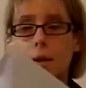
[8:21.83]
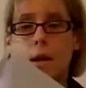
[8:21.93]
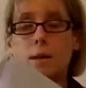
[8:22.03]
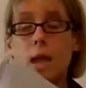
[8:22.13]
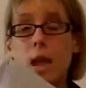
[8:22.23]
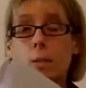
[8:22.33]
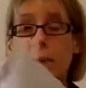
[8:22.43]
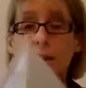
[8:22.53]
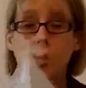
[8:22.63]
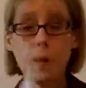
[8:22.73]
Okay, and
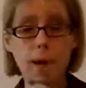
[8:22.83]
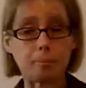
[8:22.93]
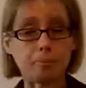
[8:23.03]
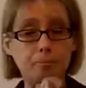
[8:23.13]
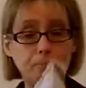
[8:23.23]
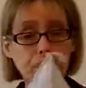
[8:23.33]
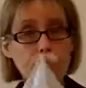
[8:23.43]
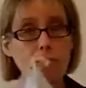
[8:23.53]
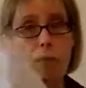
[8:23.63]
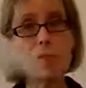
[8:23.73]
by the way,
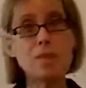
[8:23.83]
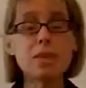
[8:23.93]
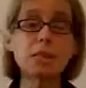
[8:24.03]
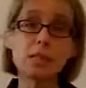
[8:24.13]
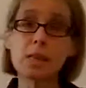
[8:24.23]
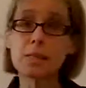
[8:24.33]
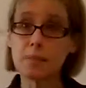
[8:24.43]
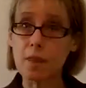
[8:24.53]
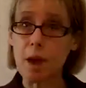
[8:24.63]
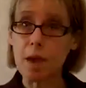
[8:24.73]
this does
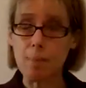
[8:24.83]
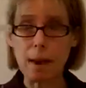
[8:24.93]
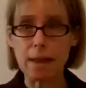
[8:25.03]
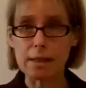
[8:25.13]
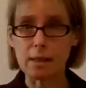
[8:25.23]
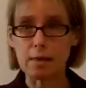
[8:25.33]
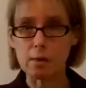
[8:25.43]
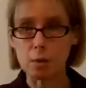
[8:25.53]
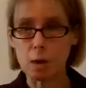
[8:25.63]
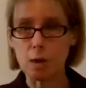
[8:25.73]
fly by itself
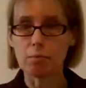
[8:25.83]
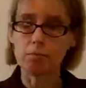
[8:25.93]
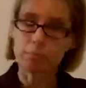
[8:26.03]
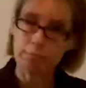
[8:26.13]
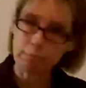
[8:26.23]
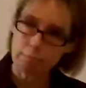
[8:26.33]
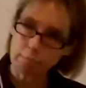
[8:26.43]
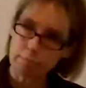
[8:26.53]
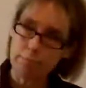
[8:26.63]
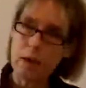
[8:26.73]
as well.
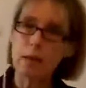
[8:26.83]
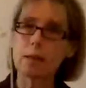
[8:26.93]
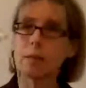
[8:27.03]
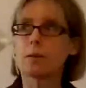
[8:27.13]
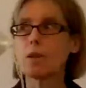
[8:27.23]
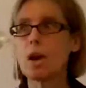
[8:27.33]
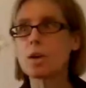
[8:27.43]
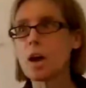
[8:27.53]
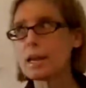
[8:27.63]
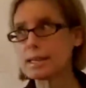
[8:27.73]
A little,
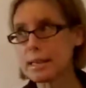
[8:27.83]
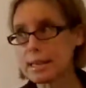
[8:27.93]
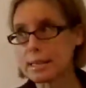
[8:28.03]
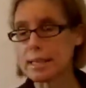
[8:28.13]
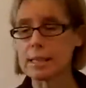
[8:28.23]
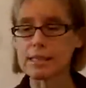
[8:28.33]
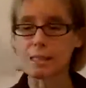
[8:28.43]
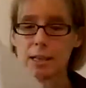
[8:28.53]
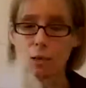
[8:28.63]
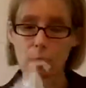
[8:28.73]
not as easily as
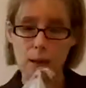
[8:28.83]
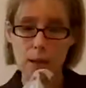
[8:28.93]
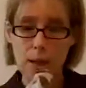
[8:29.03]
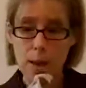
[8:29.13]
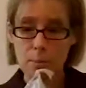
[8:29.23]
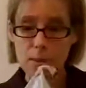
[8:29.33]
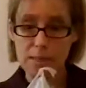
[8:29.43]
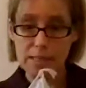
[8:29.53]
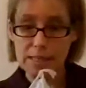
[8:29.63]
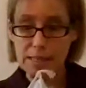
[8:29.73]
this other one,
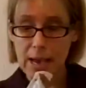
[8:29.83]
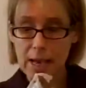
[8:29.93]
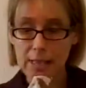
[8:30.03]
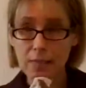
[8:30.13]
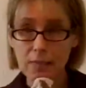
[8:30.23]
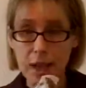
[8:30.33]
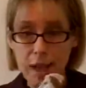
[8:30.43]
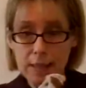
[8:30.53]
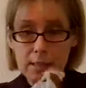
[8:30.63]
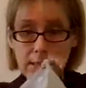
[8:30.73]
but this size
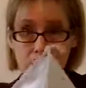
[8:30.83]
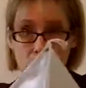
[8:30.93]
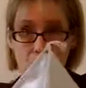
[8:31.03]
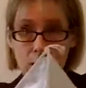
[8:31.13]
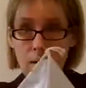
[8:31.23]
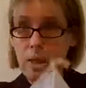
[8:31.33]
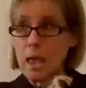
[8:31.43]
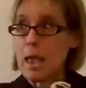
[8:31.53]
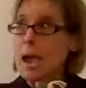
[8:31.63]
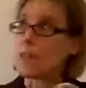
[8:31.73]
flies as well.
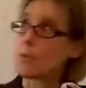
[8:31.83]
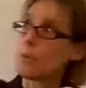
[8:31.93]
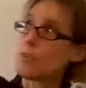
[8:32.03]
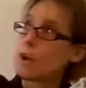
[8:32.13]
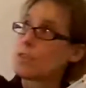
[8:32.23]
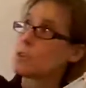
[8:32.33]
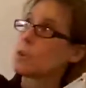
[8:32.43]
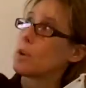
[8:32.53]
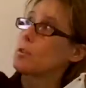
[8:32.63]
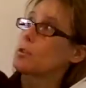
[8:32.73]
And then we've got this one here.